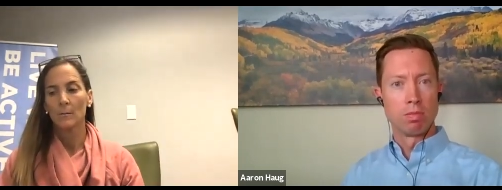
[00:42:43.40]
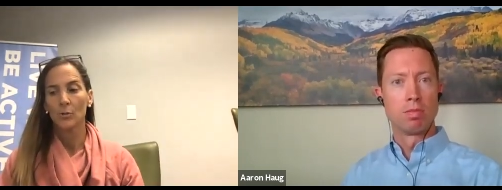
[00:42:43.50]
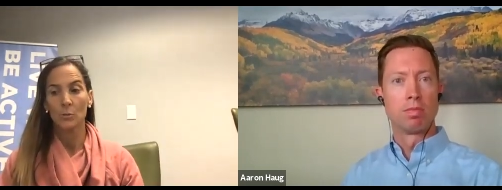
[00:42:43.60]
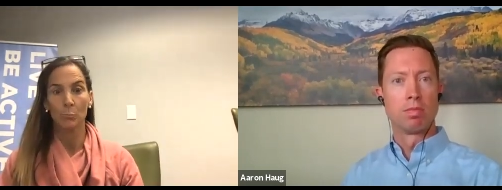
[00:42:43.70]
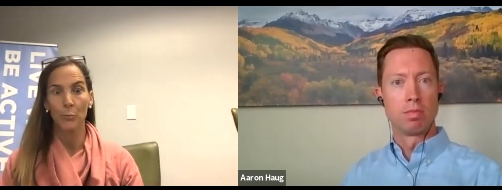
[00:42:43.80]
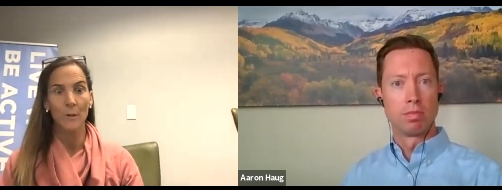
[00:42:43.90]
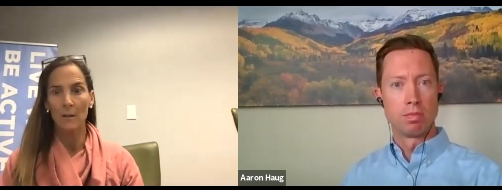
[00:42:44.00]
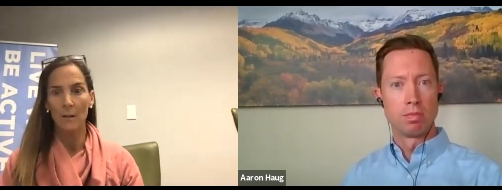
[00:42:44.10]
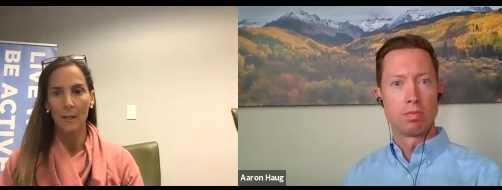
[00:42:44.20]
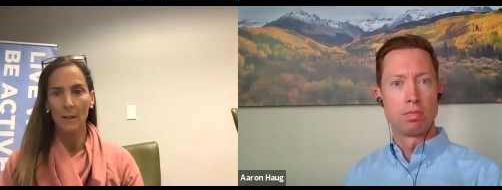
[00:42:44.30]
Speaker 1: just
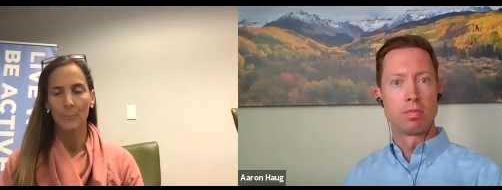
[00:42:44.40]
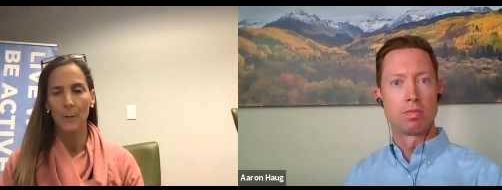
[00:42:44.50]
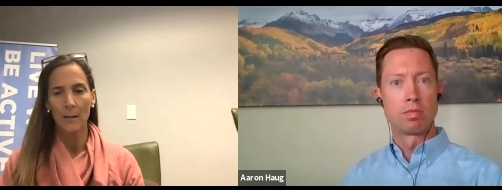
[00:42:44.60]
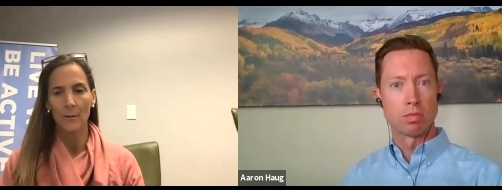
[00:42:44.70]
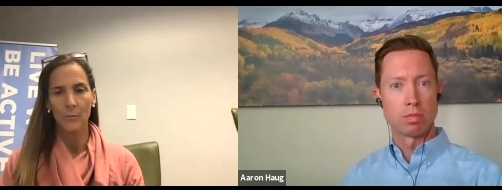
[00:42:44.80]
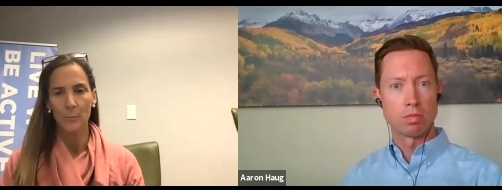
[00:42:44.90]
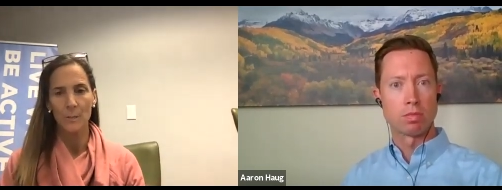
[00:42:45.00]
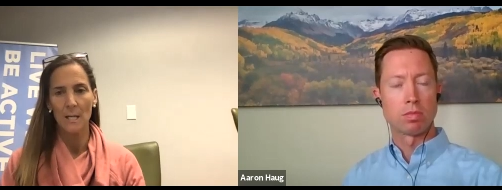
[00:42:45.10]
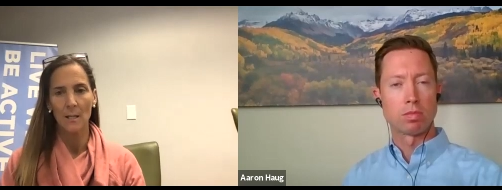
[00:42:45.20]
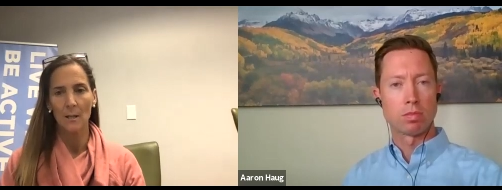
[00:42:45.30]
breathing by
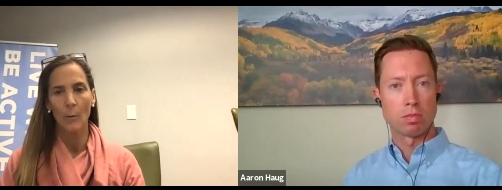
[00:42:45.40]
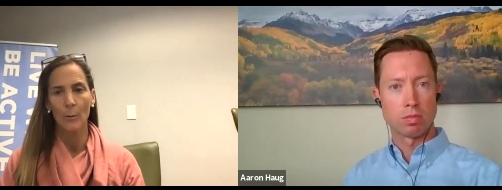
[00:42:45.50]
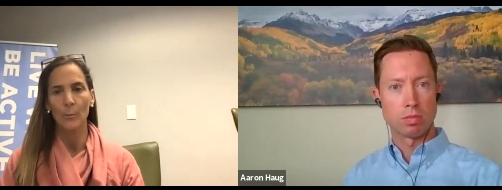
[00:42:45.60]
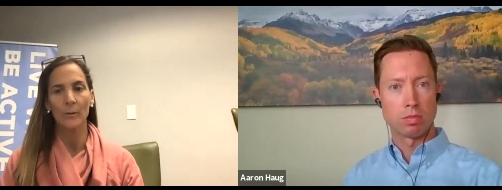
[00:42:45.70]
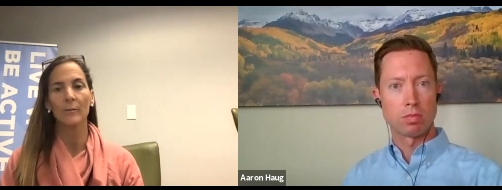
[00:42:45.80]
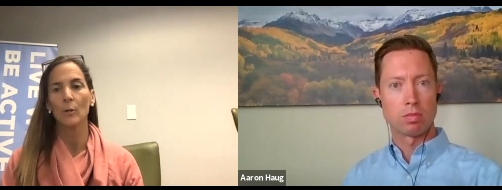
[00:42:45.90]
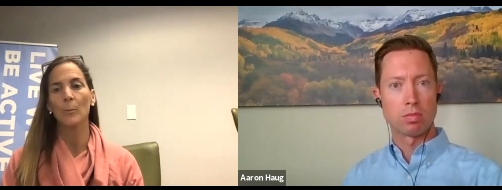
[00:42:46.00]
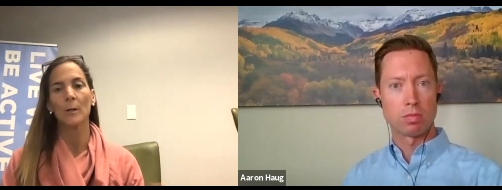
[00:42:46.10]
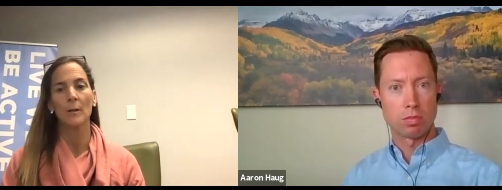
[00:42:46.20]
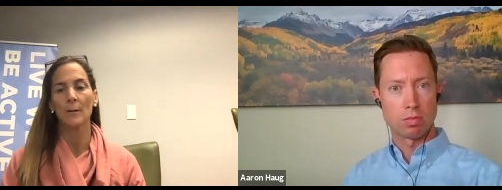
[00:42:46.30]
from taking
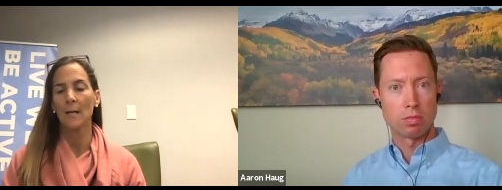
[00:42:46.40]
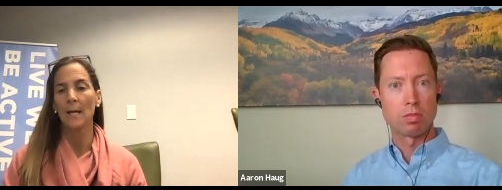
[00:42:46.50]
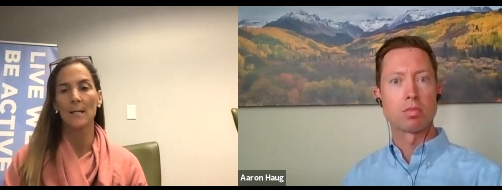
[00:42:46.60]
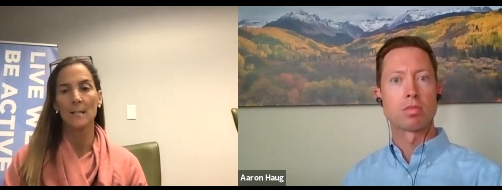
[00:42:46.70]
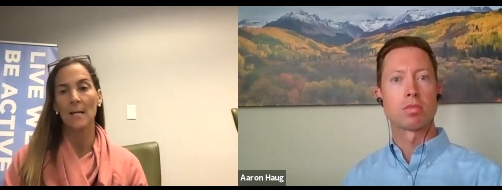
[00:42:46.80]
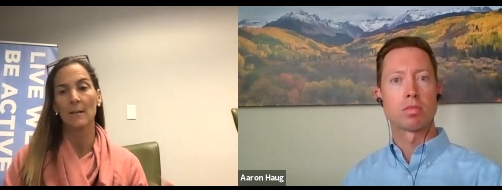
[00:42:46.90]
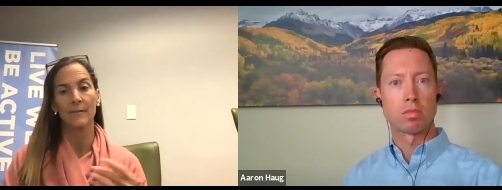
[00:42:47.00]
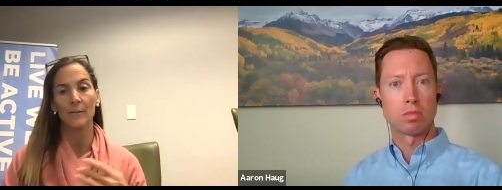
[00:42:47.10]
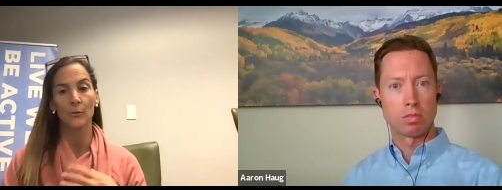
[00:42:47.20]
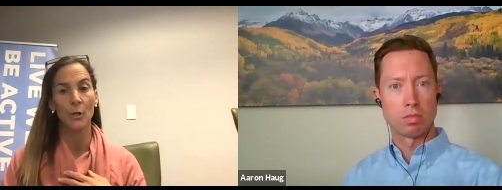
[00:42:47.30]
carbidopa They can't
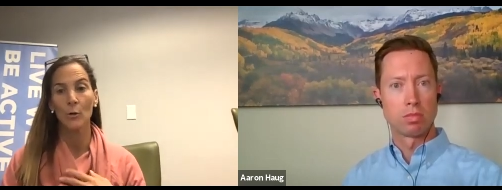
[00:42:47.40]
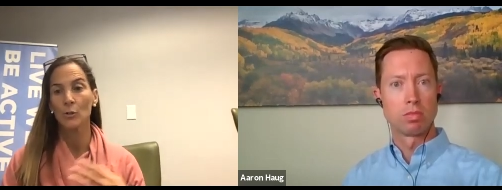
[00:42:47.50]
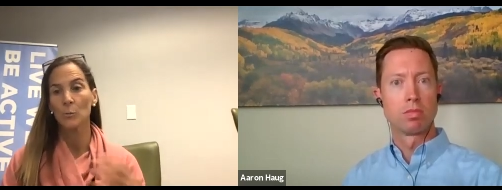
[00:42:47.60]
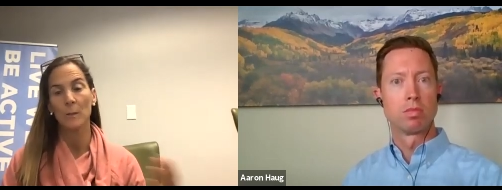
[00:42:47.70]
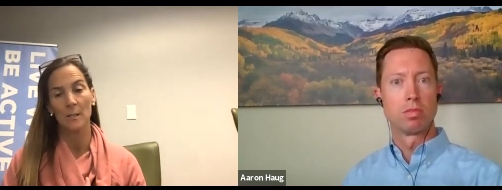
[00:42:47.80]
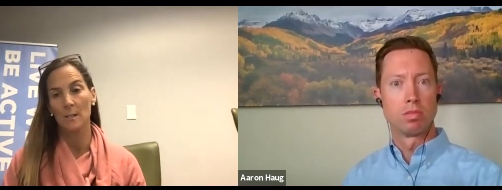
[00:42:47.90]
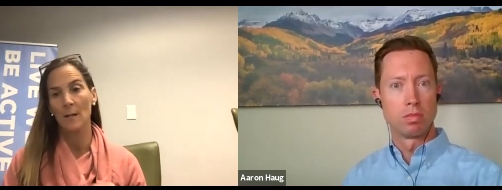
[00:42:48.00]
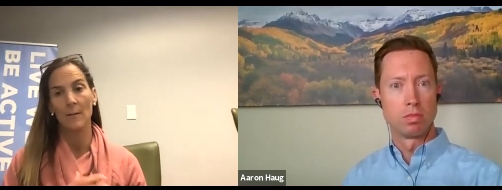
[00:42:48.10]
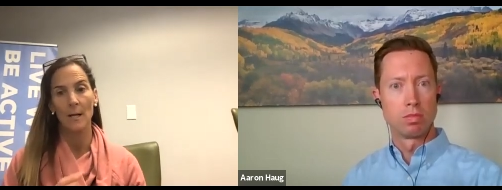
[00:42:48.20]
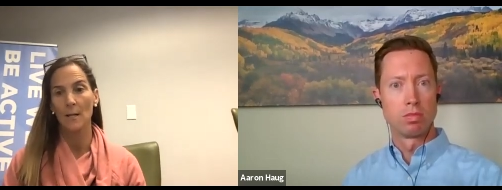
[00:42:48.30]
take the full dose
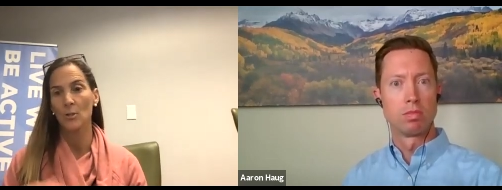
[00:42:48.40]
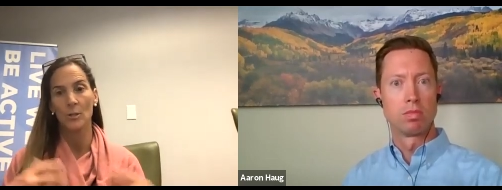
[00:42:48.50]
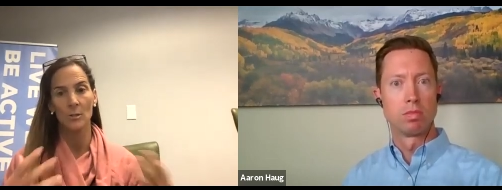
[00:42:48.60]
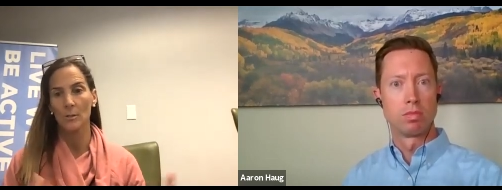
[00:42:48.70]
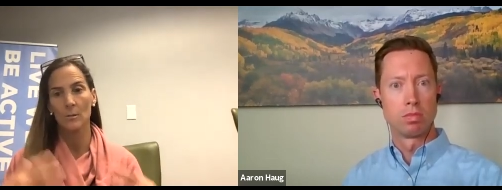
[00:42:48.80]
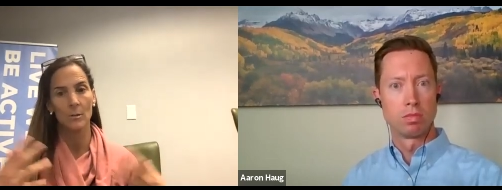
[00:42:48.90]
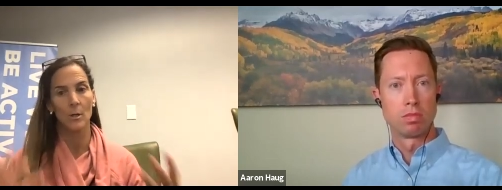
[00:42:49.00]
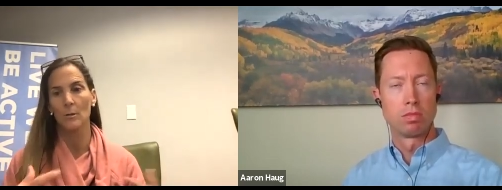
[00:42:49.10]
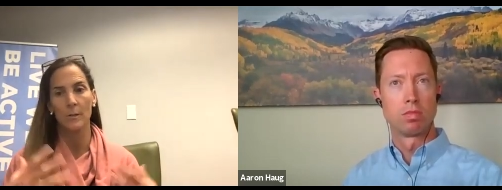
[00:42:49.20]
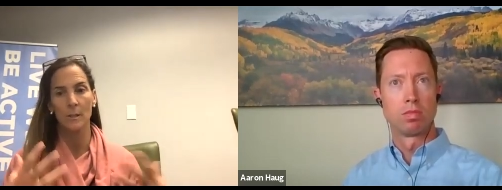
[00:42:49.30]
because then they just
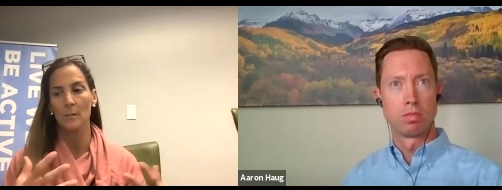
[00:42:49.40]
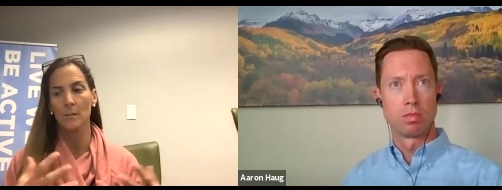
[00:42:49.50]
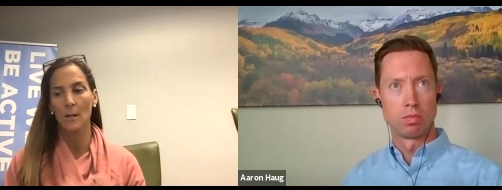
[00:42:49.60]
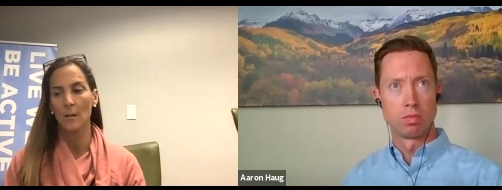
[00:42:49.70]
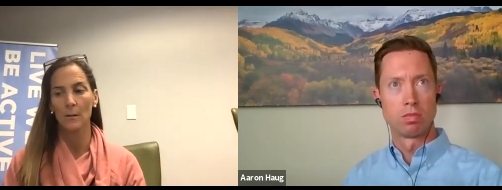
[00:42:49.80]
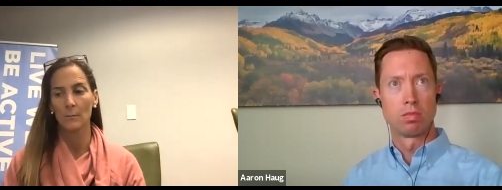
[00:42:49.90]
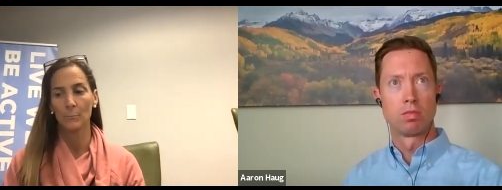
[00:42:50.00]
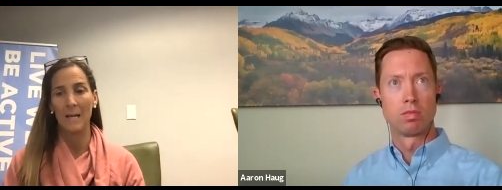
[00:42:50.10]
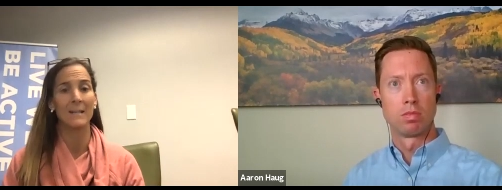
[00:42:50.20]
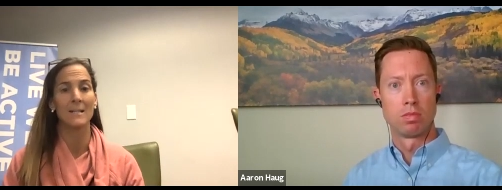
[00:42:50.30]
start this uh,
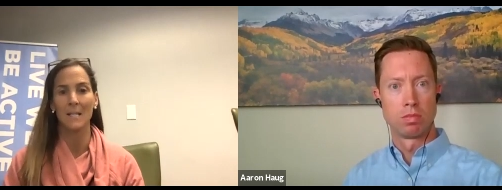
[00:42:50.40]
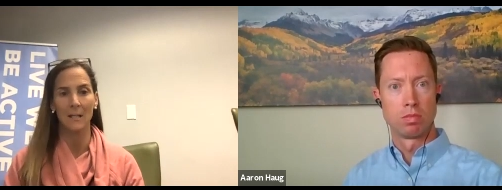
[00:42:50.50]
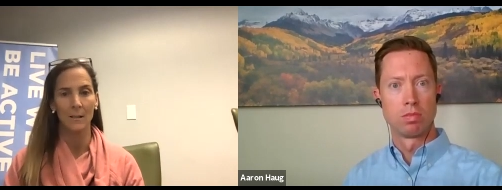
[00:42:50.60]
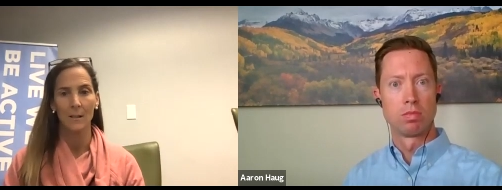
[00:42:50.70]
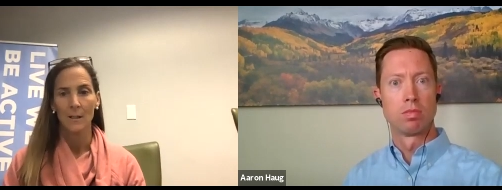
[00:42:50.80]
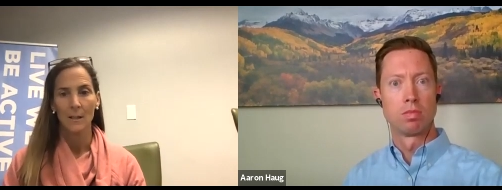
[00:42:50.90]
panting.